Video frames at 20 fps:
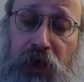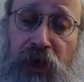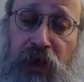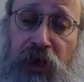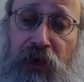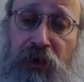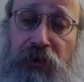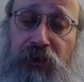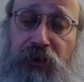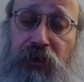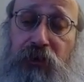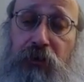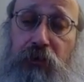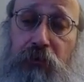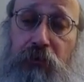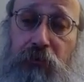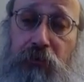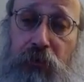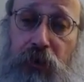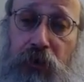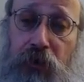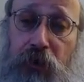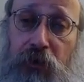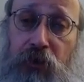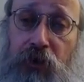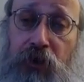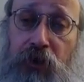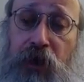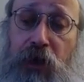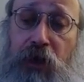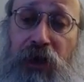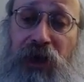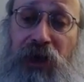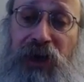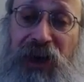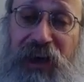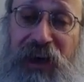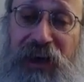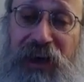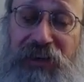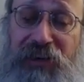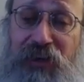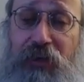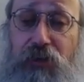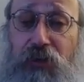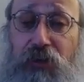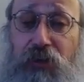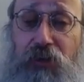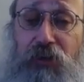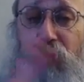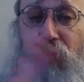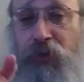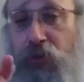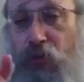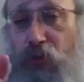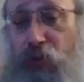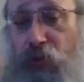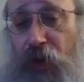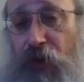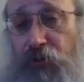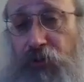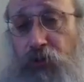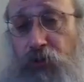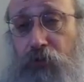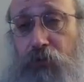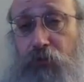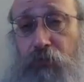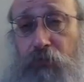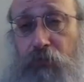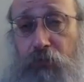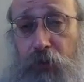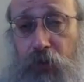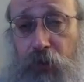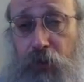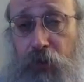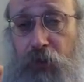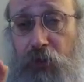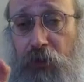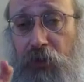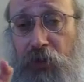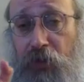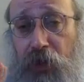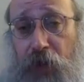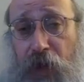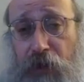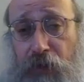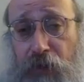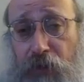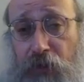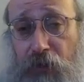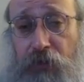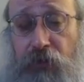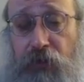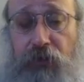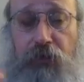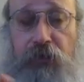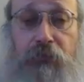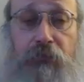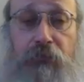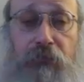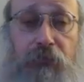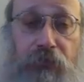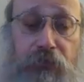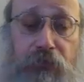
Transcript: is the chesed, is the right, kindness.